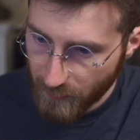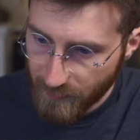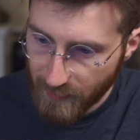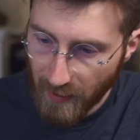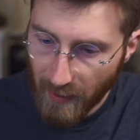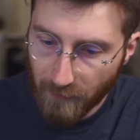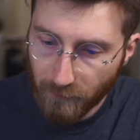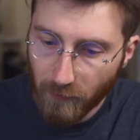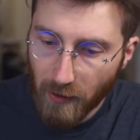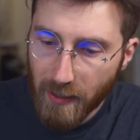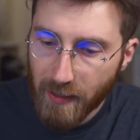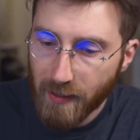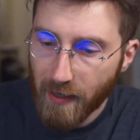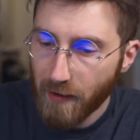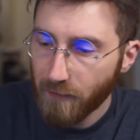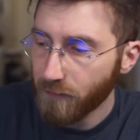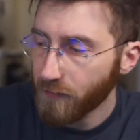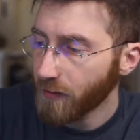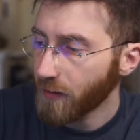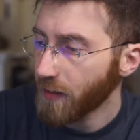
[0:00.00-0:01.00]
See, I write
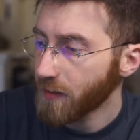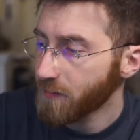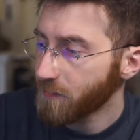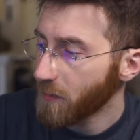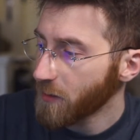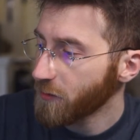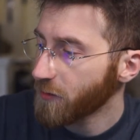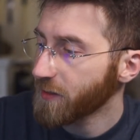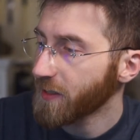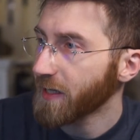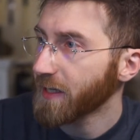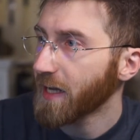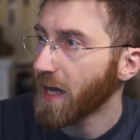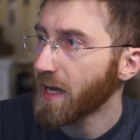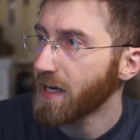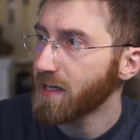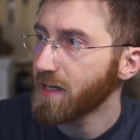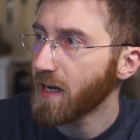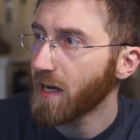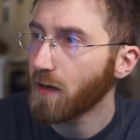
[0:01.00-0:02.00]
as much as I
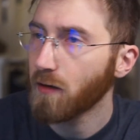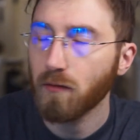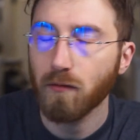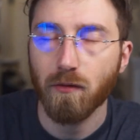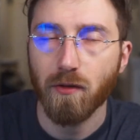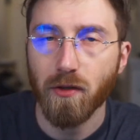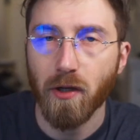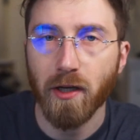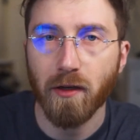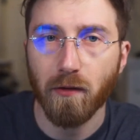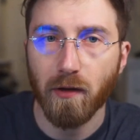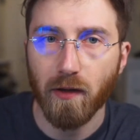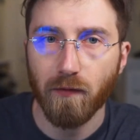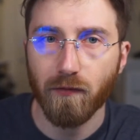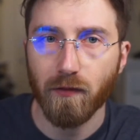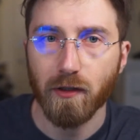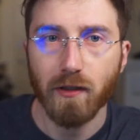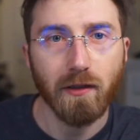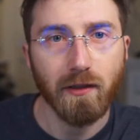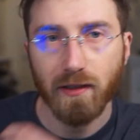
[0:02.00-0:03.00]
can down, so I don't
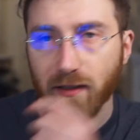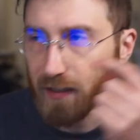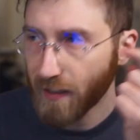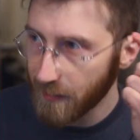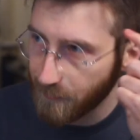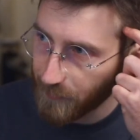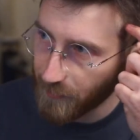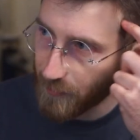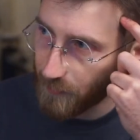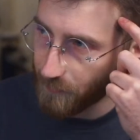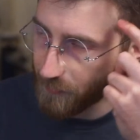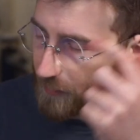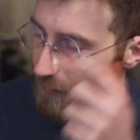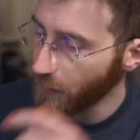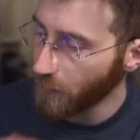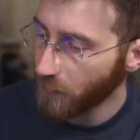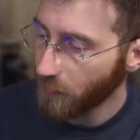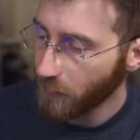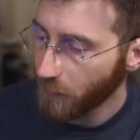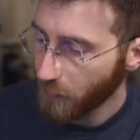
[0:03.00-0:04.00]
have to keep it up
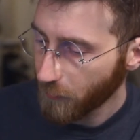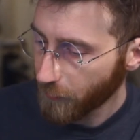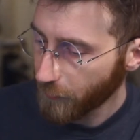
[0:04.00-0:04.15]
here.